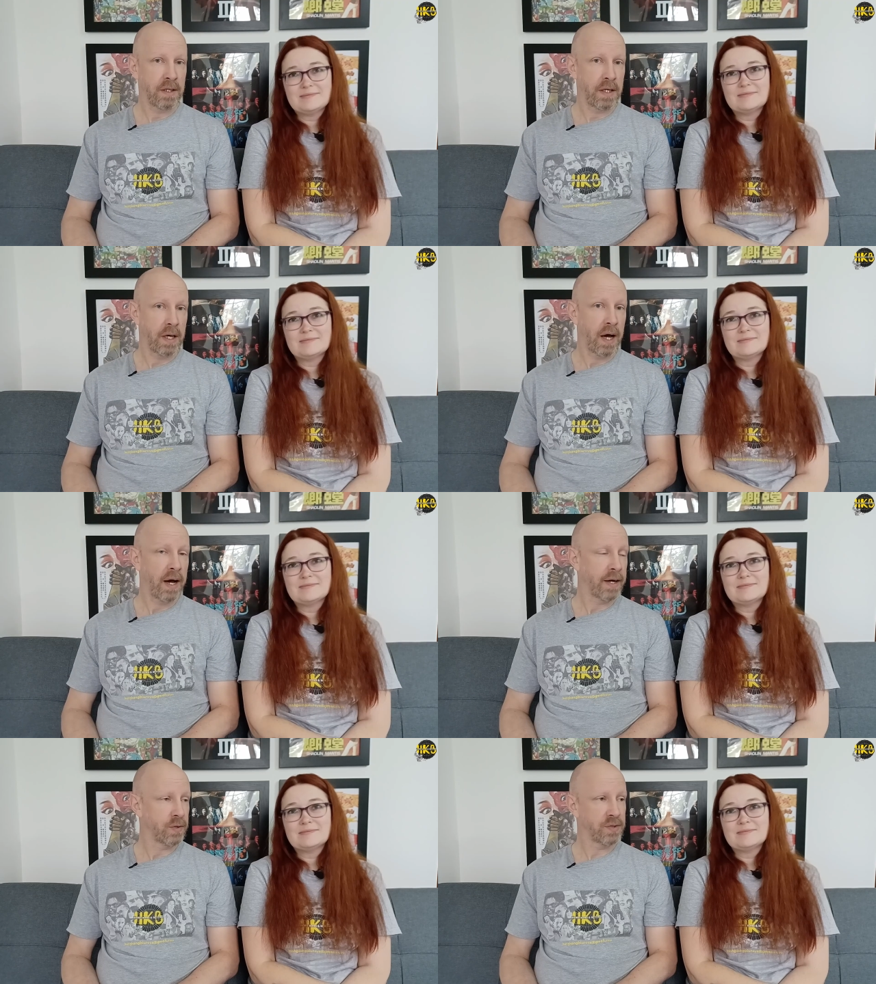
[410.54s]
Speaker 1: The
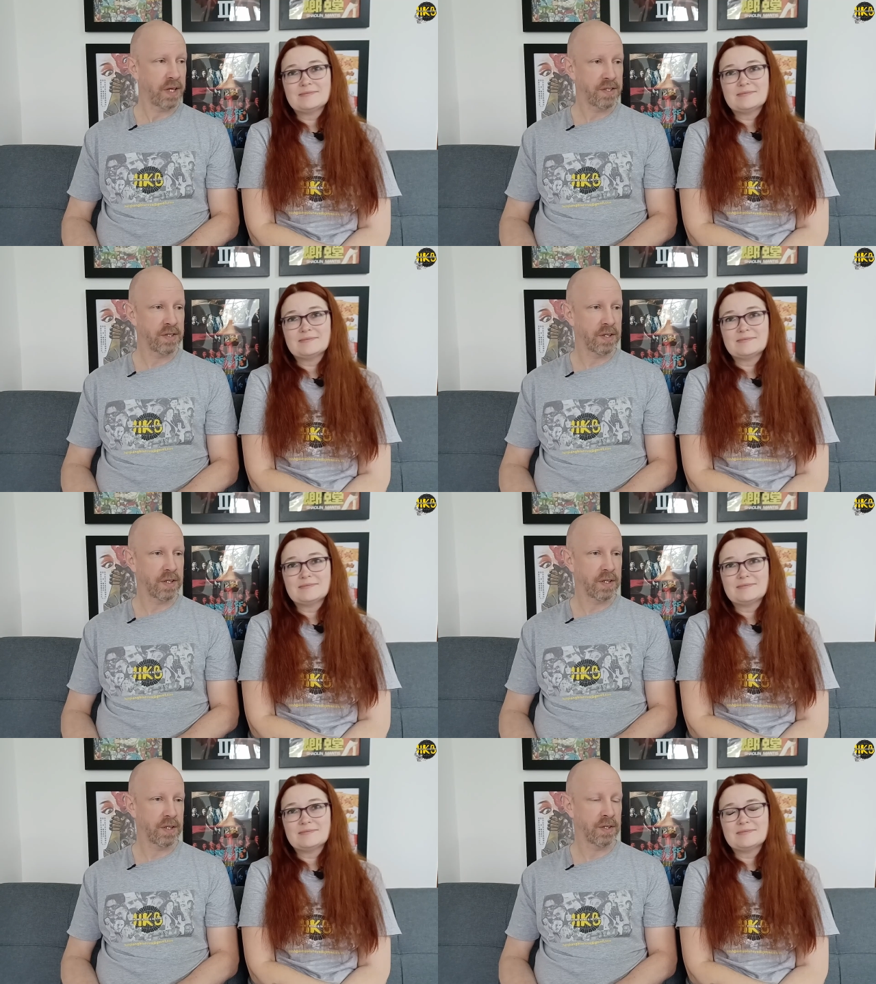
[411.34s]
angles they
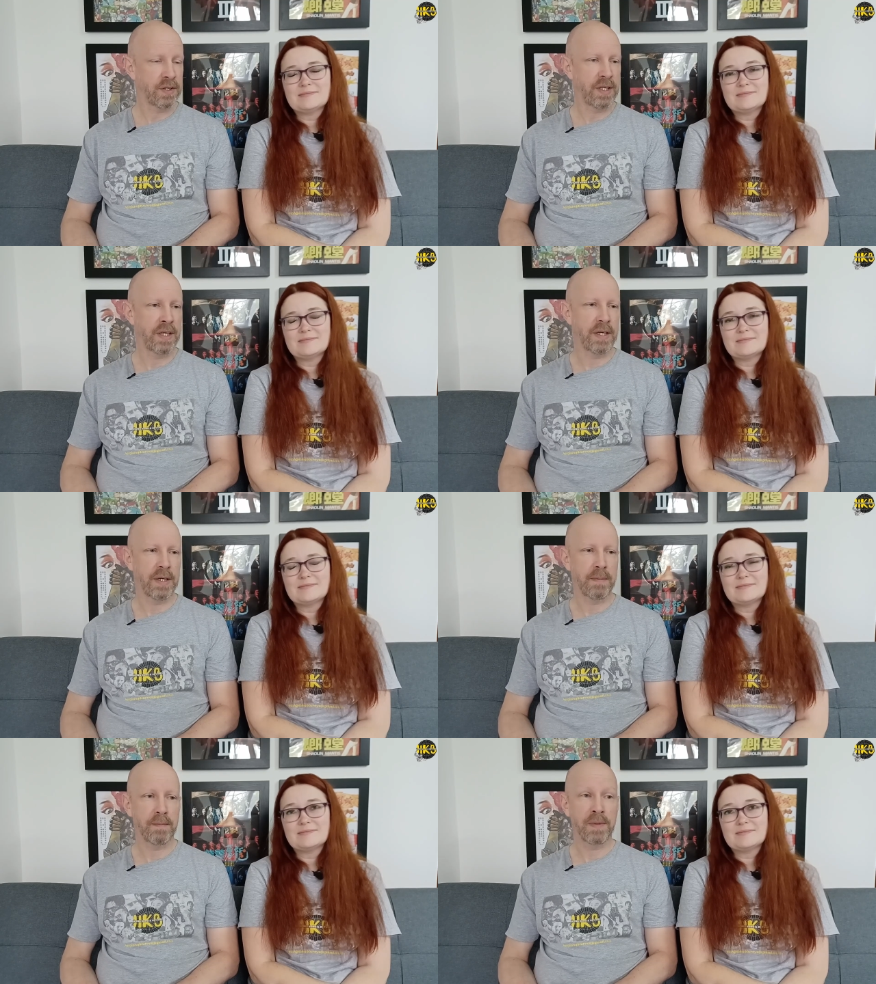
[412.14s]
took,
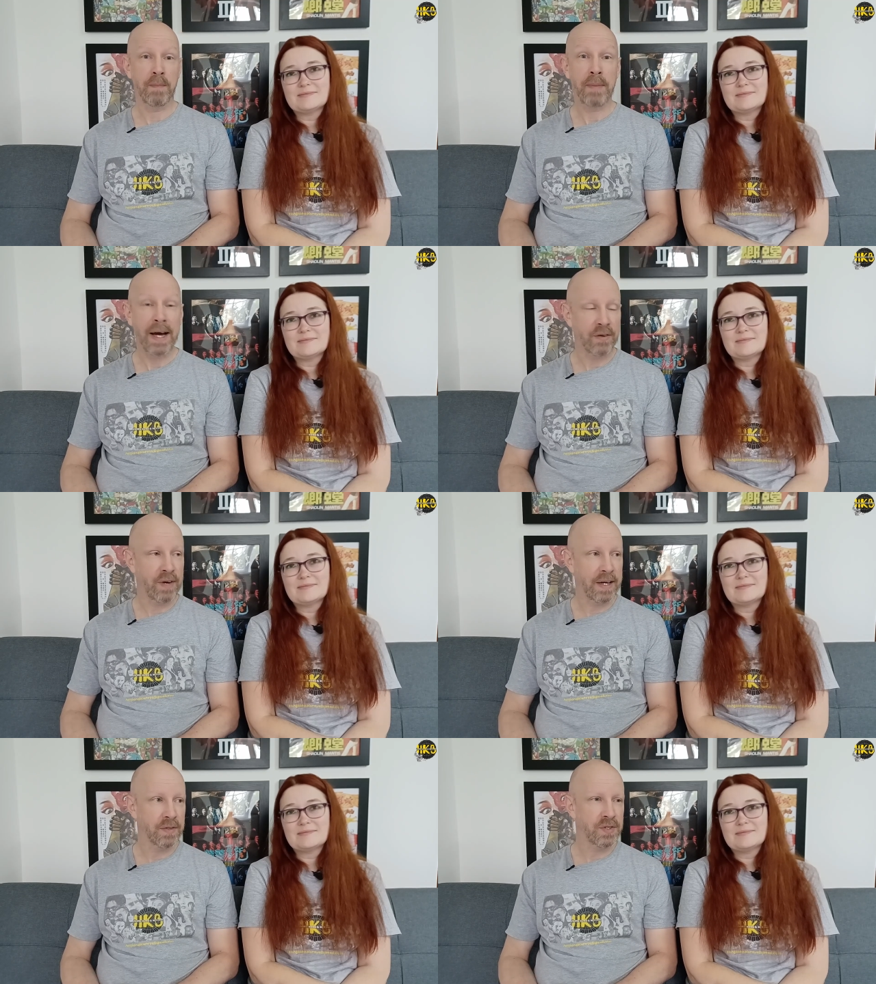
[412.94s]
the the
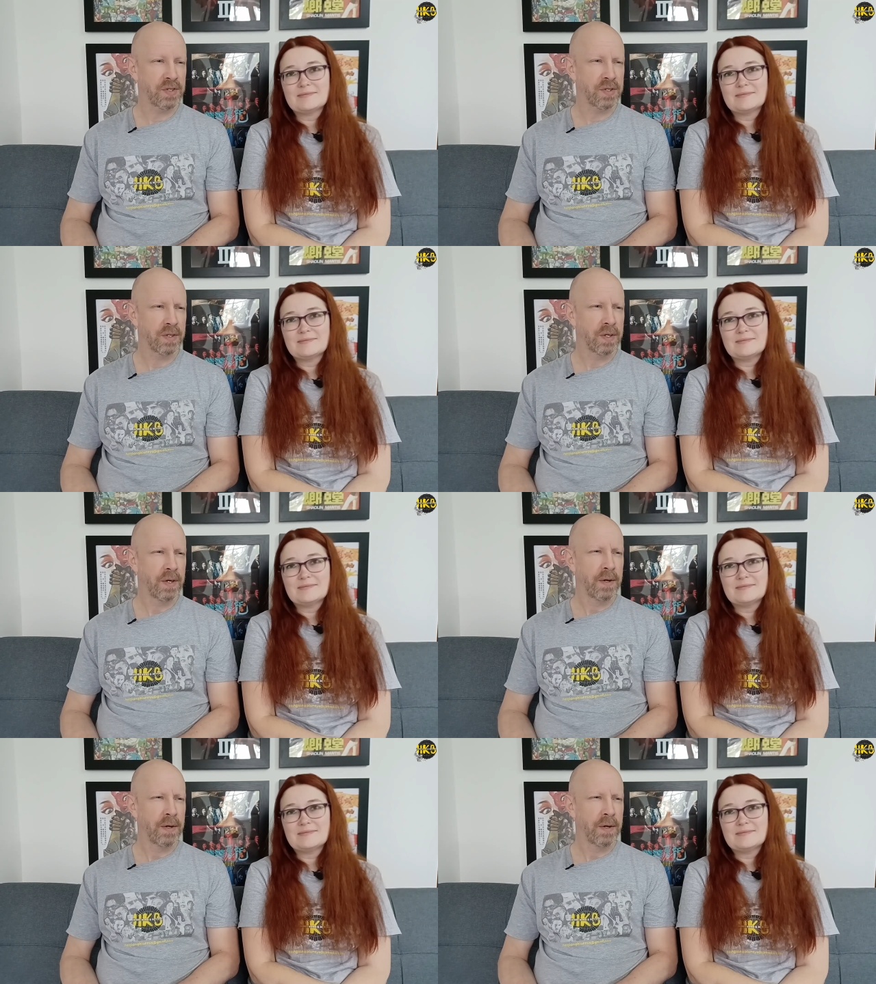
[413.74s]
backgrounds,